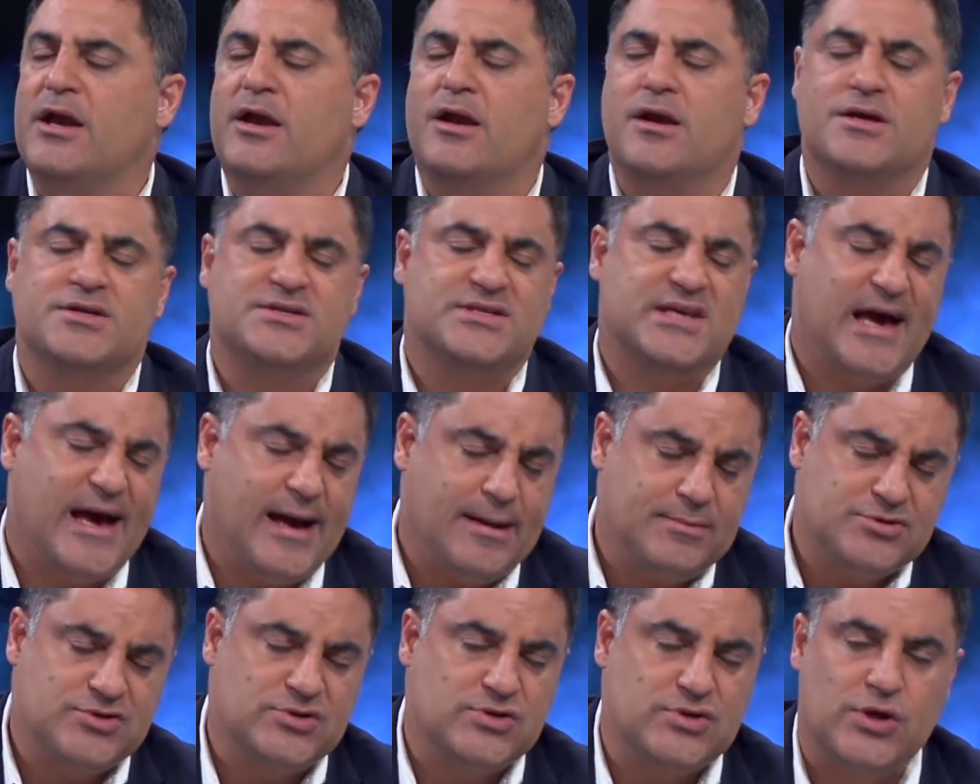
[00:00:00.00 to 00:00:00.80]
and it is
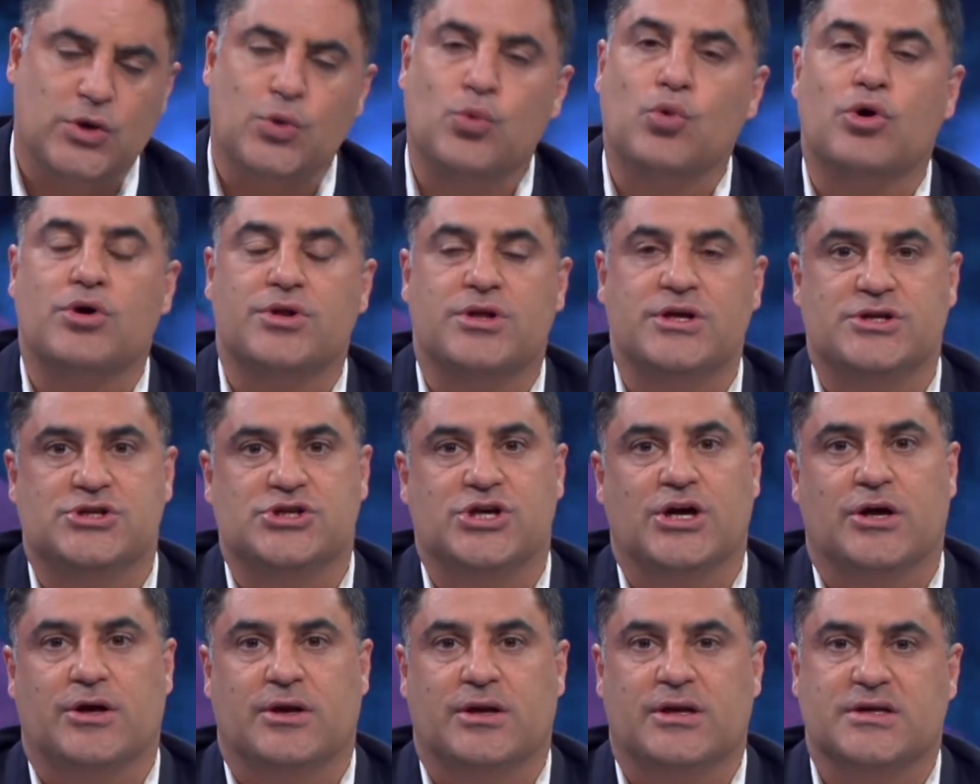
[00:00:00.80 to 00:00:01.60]
absolutely worthy
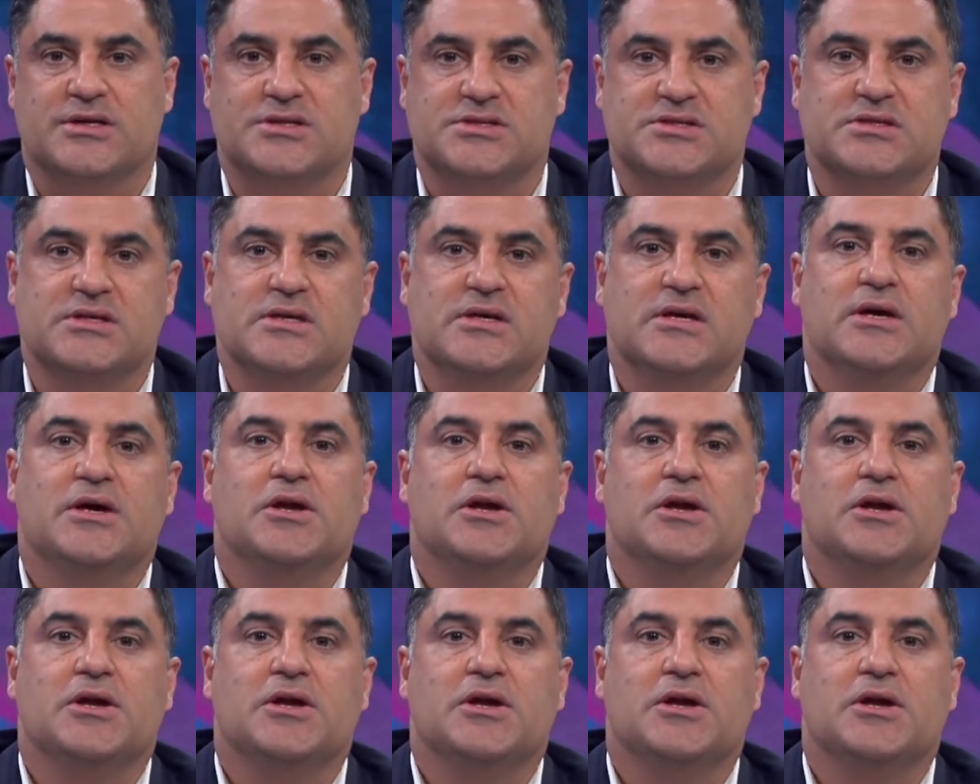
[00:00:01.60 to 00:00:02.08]
charities.